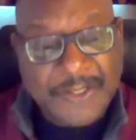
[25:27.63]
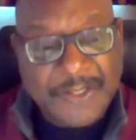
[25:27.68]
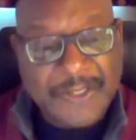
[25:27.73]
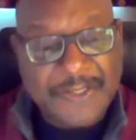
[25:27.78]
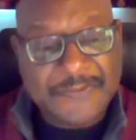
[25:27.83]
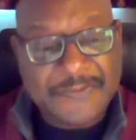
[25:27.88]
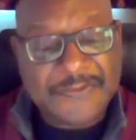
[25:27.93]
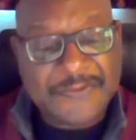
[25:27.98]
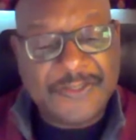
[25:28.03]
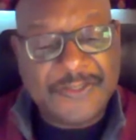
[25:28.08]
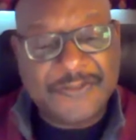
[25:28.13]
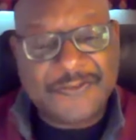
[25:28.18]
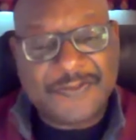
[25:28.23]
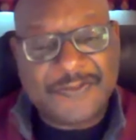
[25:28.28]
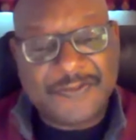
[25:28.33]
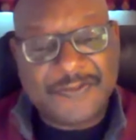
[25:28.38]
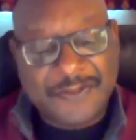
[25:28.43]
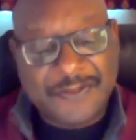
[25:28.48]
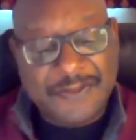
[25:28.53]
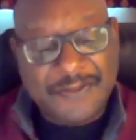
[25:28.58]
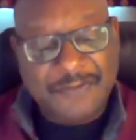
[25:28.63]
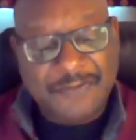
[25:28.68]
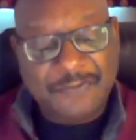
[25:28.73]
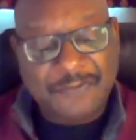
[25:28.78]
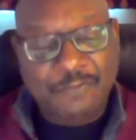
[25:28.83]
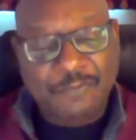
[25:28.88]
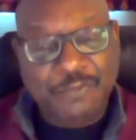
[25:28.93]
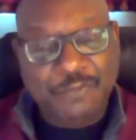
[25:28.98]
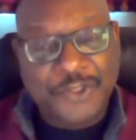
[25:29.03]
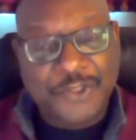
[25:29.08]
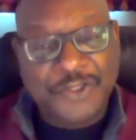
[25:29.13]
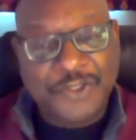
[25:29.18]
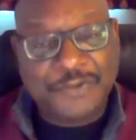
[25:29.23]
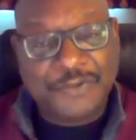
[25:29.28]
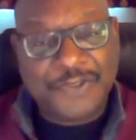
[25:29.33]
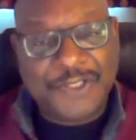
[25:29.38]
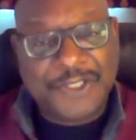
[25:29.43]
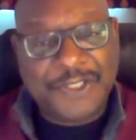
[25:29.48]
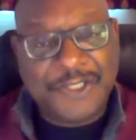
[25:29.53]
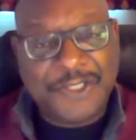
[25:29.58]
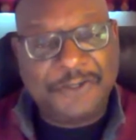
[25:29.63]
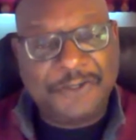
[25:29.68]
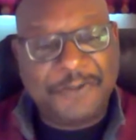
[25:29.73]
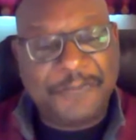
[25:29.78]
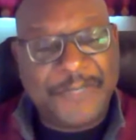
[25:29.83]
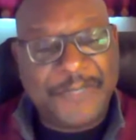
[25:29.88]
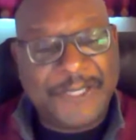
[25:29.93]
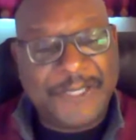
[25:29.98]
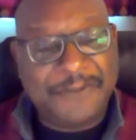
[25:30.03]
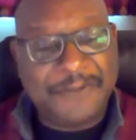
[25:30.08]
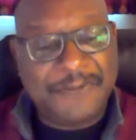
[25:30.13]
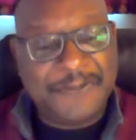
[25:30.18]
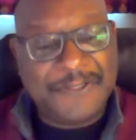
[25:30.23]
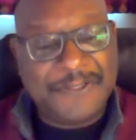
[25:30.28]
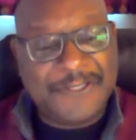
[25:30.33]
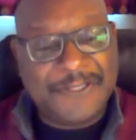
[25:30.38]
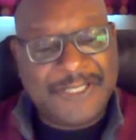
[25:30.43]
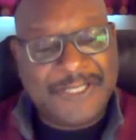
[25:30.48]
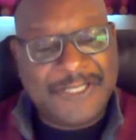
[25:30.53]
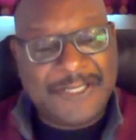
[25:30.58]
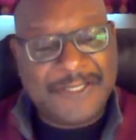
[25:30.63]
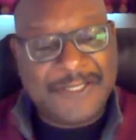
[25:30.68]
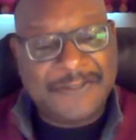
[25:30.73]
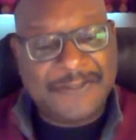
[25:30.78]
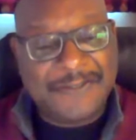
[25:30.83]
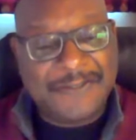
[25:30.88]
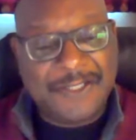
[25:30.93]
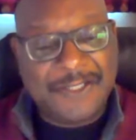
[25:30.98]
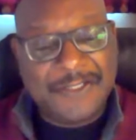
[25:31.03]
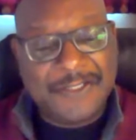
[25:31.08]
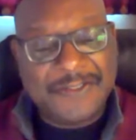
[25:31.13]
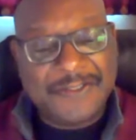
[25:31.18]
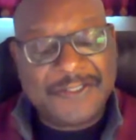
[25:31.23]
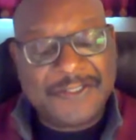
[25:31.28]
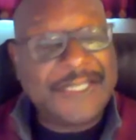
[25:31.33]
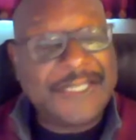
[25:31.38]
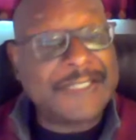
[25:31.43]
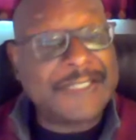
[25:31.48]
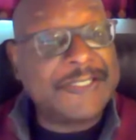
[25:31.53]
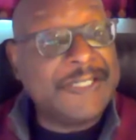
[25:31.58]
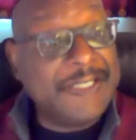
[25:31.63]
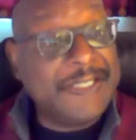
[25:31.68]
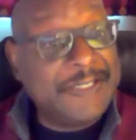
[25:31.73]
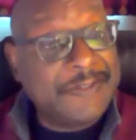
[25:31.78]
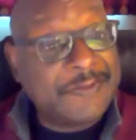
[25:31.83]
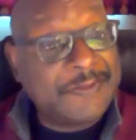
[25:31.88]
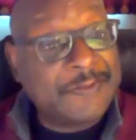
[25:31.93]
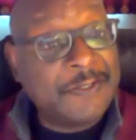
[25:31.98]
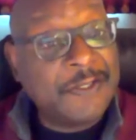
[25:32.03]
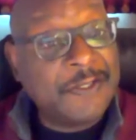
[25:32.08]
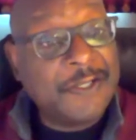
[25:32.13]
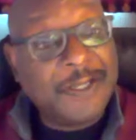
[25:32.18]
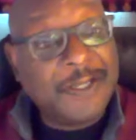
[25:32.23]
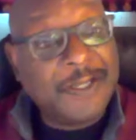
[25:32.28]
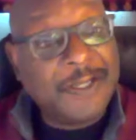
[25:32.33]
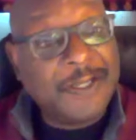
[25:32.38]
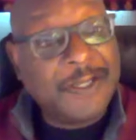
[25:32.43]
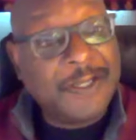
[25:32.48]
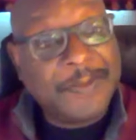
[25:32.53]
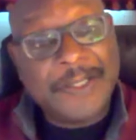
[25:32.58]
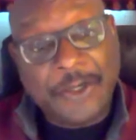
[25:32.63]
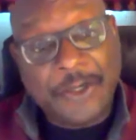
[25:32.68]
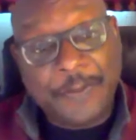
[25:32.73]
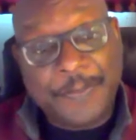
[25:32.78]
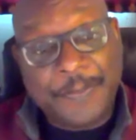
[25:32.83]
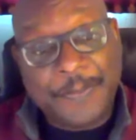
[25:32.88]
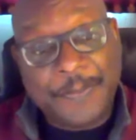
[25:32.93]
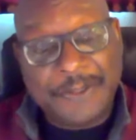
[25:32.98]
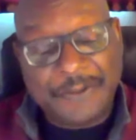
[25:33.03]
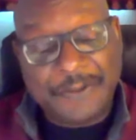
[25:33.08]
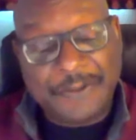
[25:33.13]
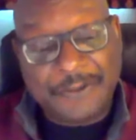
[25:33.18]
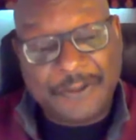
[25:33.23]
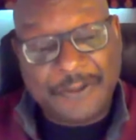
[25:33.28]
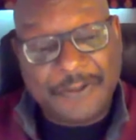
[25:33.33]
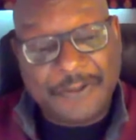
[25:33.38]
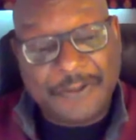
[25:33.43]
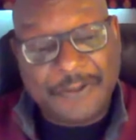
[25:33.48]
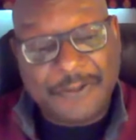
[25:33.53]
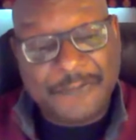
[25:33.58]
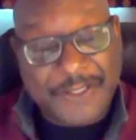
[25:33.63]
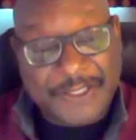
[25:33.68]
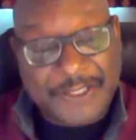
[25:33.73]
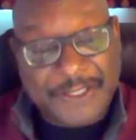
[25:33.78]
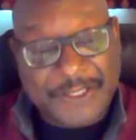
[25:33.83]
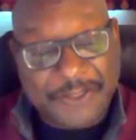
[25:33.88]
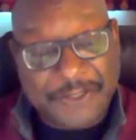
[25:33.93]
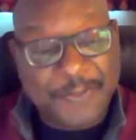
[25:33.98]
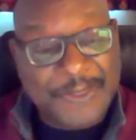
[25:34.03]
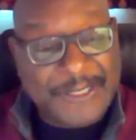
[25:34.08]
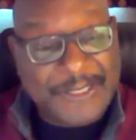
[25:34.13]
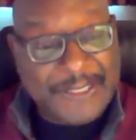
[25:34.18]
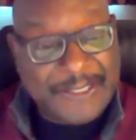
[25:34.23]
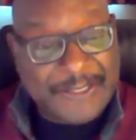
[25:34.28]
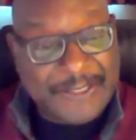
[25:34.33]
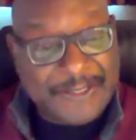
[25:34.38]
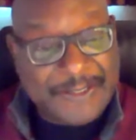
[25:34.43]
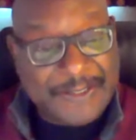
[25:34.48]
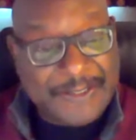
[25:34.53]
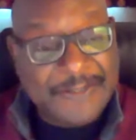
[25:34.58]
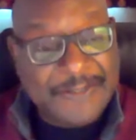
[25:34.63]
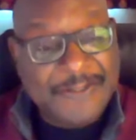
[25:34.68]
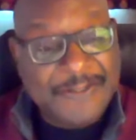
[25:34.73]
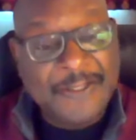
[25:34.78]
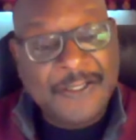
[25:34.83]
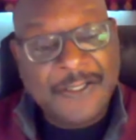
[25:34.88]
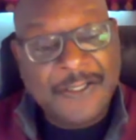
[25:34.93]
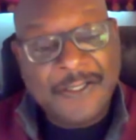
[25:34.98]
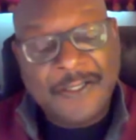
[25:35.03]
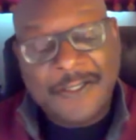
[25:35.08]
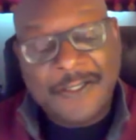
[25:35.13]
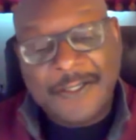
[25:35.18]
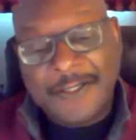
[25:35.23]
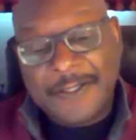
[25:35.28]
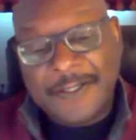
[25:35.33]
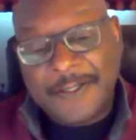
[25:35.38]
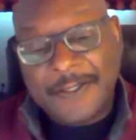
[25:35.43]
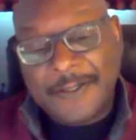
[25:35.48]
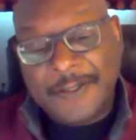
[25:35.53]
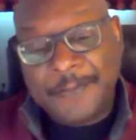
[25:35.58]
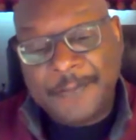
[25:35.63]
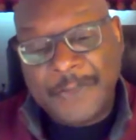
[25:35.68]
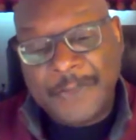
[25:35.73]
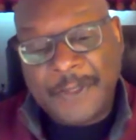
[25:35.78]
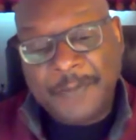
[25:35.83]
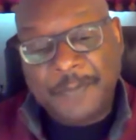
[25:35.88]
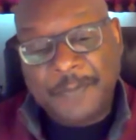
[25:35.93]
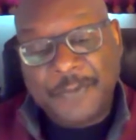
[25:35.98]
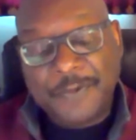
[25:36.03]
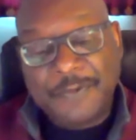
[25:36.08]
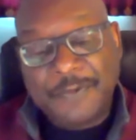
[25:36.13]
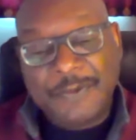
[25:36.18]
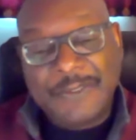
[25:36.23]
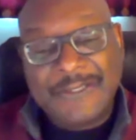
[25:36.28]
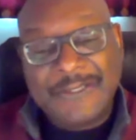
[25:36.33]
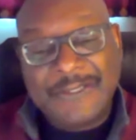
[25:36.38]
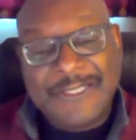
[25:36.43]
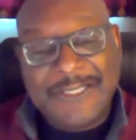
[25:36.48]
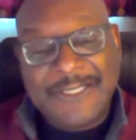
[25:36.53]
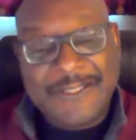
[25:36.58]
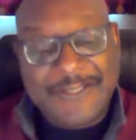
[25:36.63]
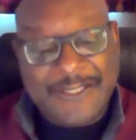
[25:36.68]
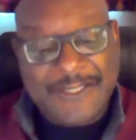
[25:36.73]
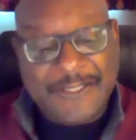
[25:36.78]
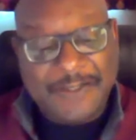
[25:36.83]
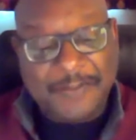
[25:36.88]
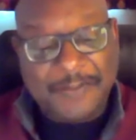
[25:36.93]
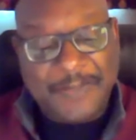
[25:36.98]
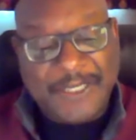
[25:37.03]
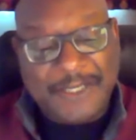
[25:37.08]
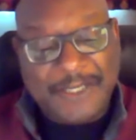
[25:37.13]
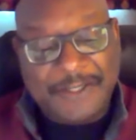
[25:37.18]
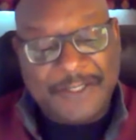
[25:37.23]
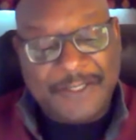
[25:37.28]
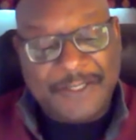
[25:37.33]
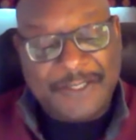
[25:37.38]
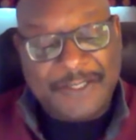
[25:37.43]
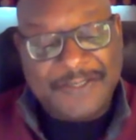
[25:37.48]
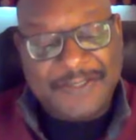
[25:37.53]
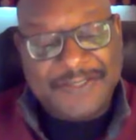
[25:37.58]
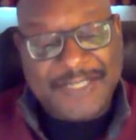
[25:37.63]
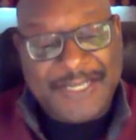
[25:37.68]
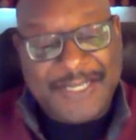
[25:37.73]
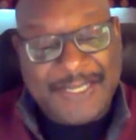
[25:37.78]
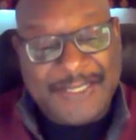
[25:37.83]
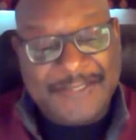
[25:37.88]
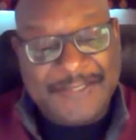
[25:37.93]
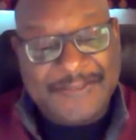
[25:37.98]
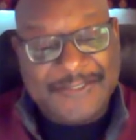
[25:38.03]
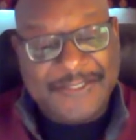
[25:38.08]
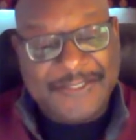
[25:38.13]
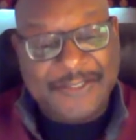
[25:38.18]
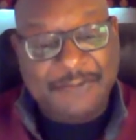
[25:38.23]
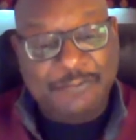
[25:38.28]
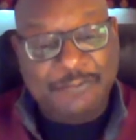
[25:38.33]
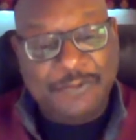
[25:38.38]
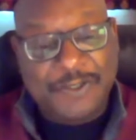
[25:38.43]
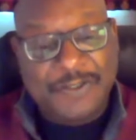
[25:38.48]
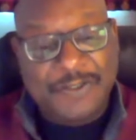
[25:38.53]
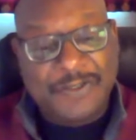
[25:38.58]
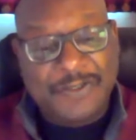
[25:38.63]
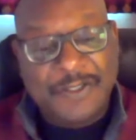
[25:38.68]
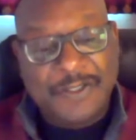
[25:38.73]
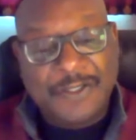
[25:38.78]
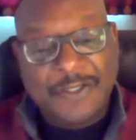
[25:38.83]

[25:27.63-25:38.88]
it's we don't hear about that techniques about helping on financial planning. When we really think about it, it ties in with